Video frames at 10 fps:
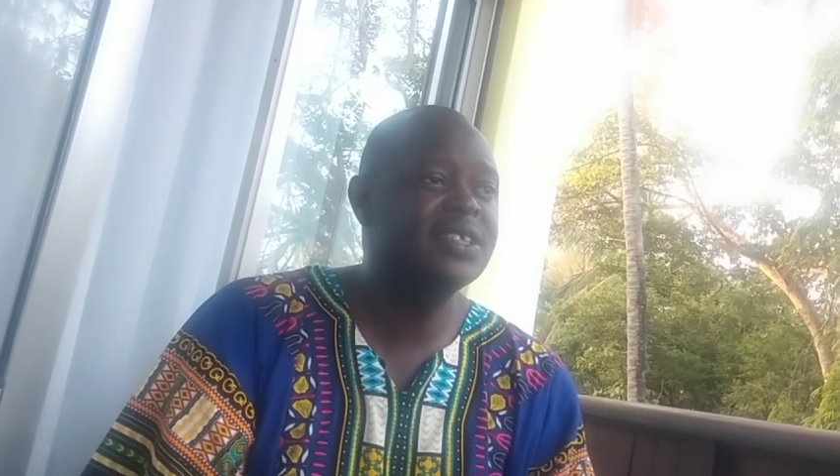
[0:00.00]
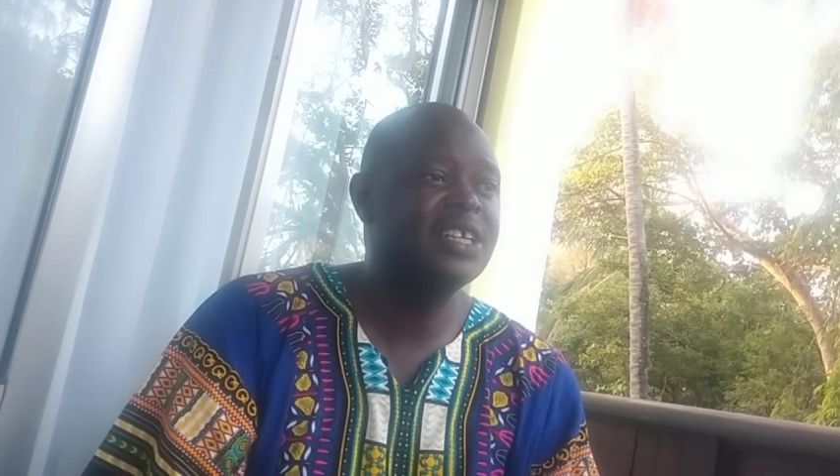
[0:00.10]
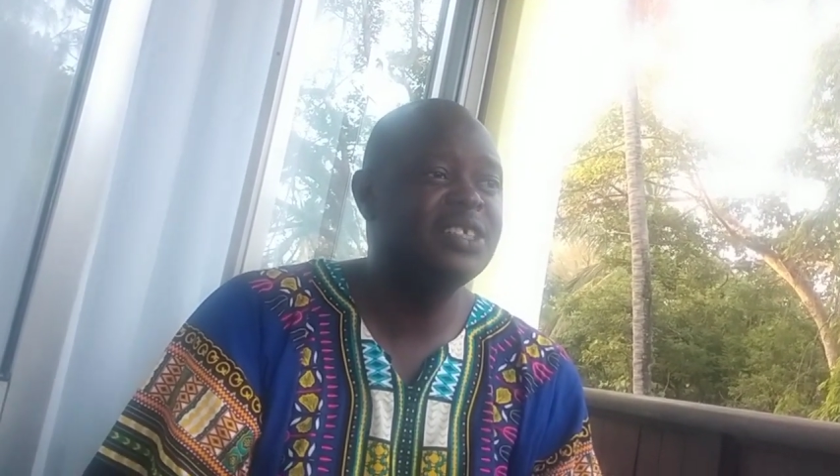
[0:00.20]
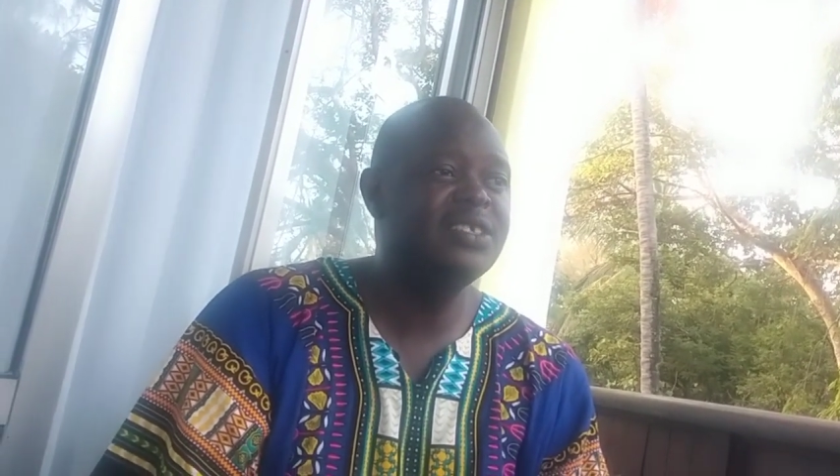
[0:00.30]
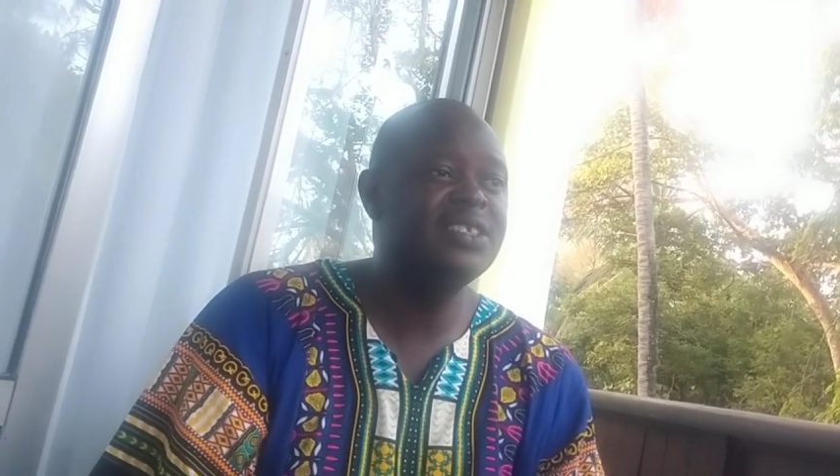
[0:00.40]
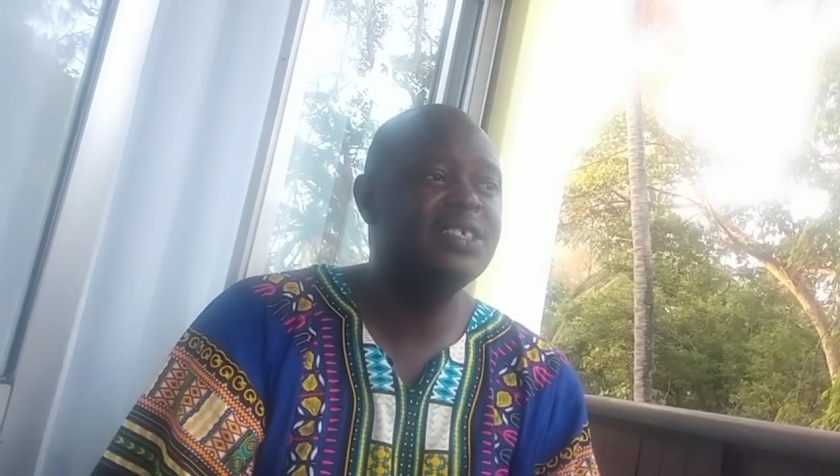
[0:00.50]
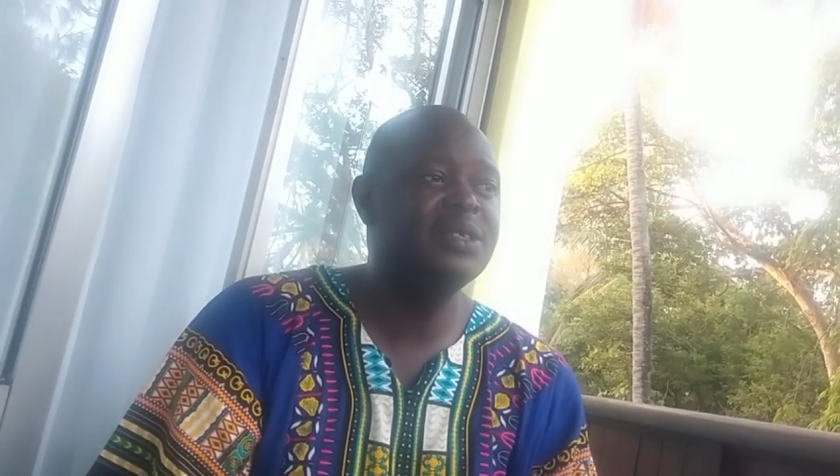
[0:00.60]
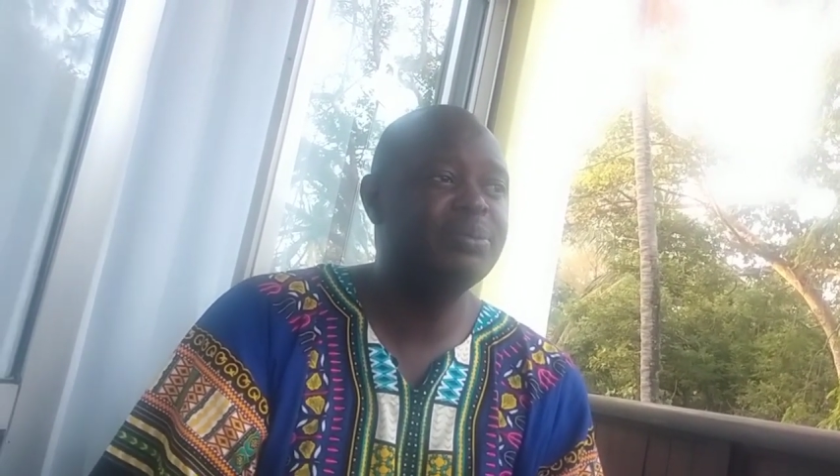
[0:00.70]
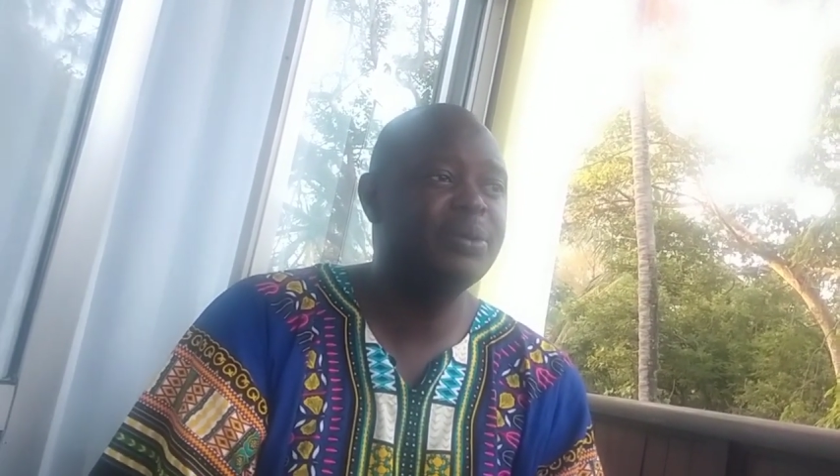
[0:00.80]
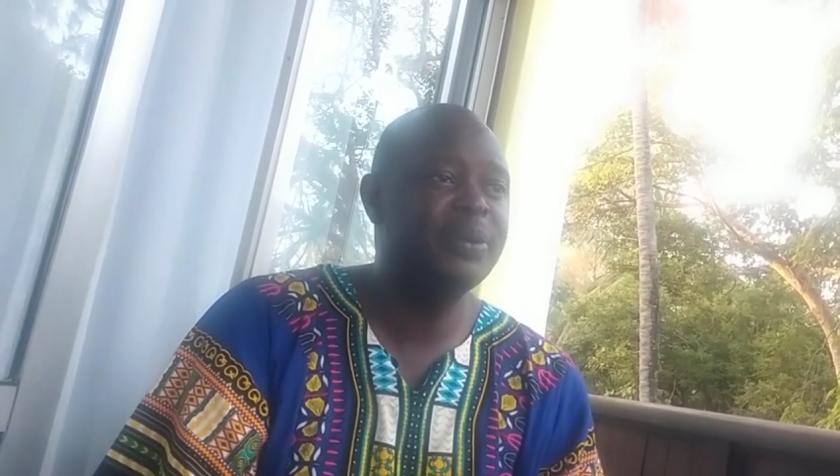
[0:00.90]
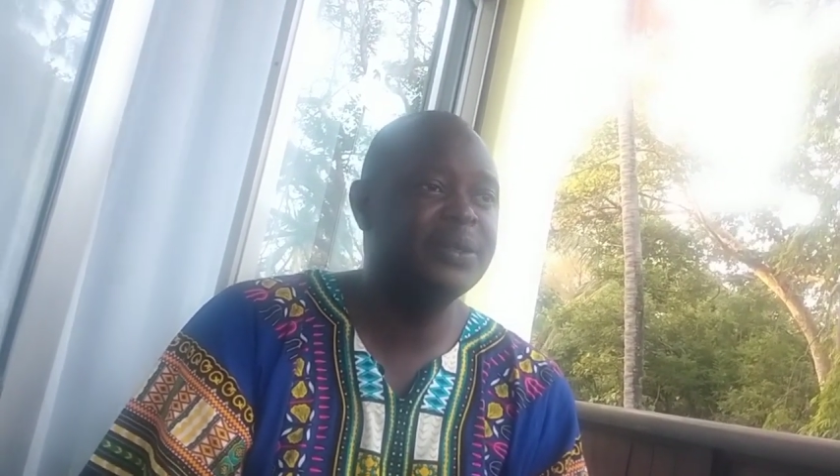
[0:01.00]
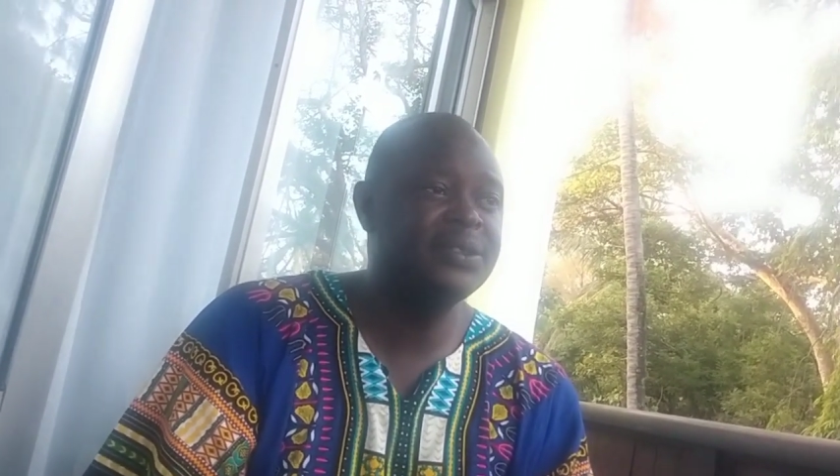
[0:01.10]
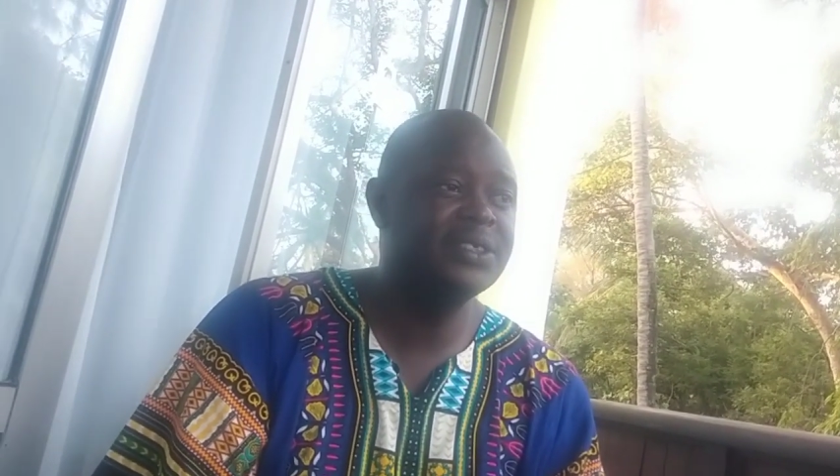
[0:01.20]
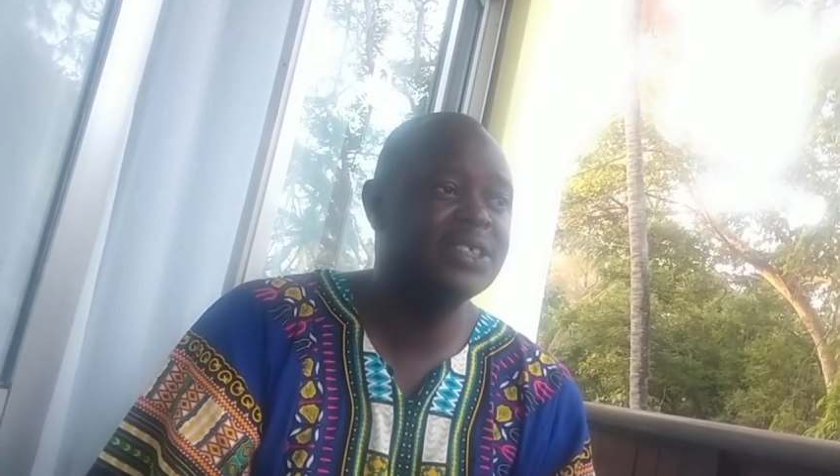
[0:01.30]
can easily pop out